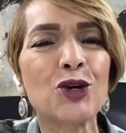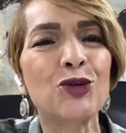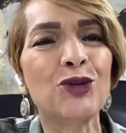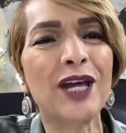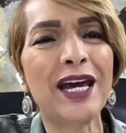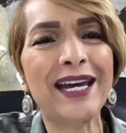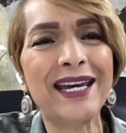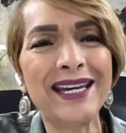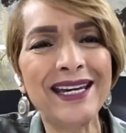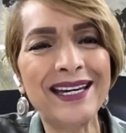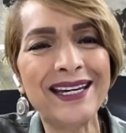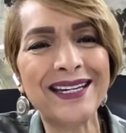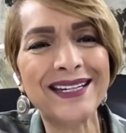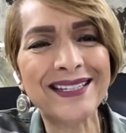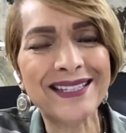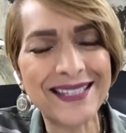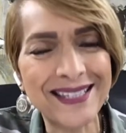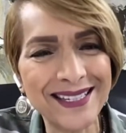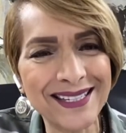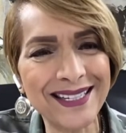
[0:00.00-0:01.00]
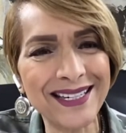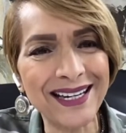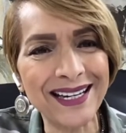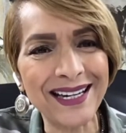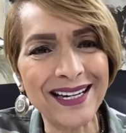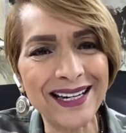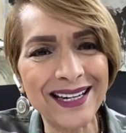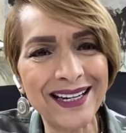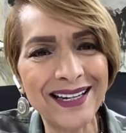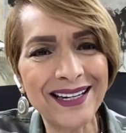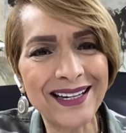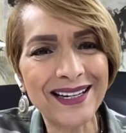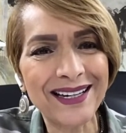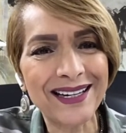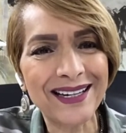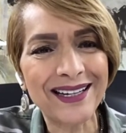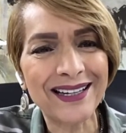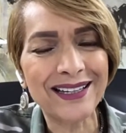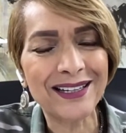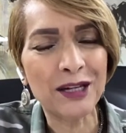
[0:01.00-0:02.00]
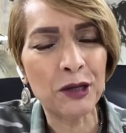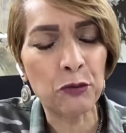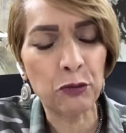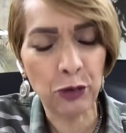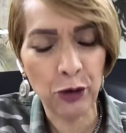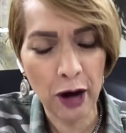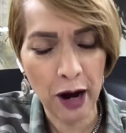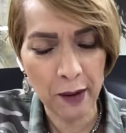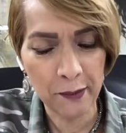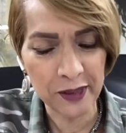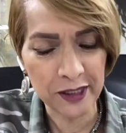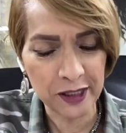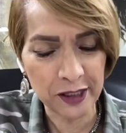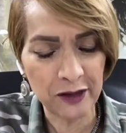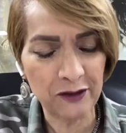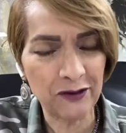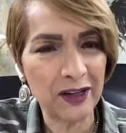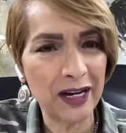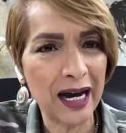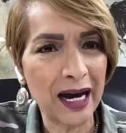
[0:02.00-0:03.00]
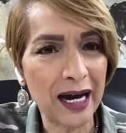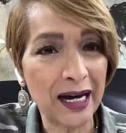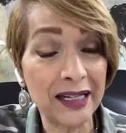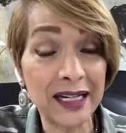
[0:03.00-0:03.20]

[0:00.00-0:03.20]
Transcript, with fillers: that he could see the promise of God.